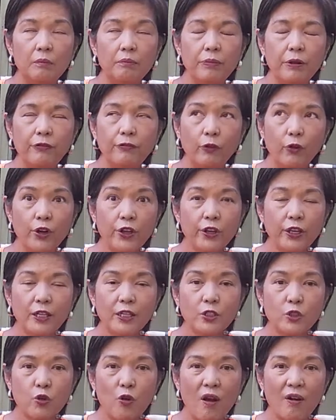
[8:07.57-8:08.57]
before you're
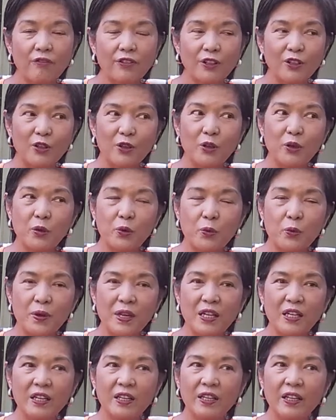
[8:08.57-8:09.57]
gonna travel, you
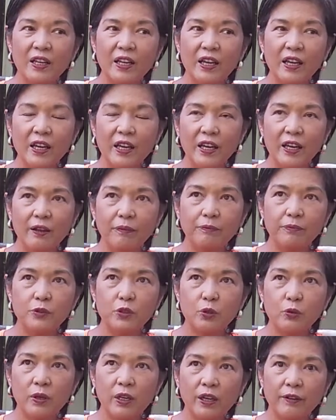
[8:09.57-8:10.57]
really have
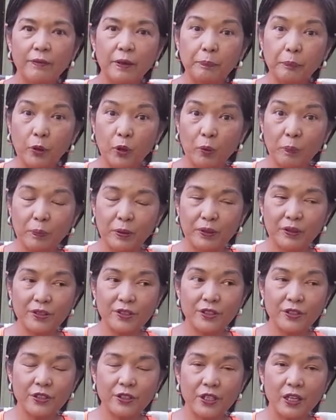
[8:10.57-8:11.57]
to have a
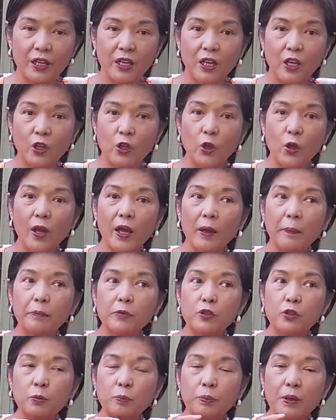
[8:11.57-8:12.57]
purpose. You have
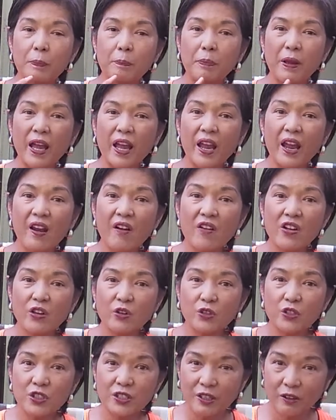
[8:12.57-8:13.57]
to prepare
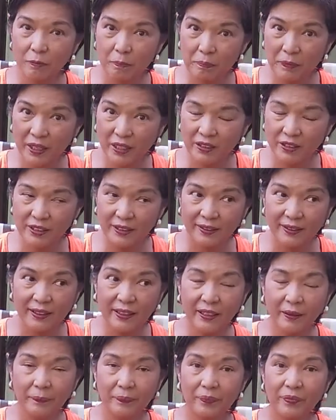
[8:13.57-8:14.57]
yourself
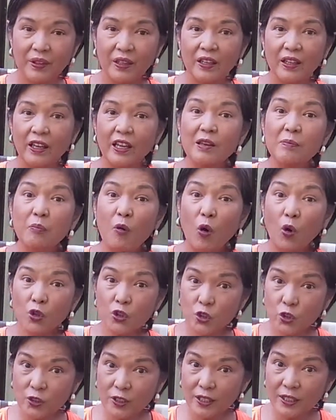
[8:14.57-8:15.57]
mentally,
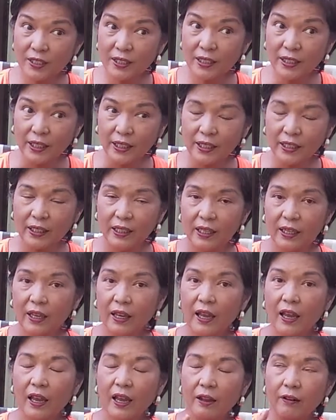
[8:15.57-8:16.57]
emotionally,
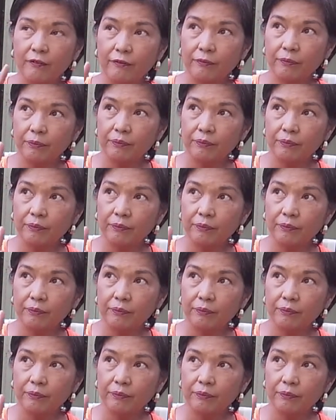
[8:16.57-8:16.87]
and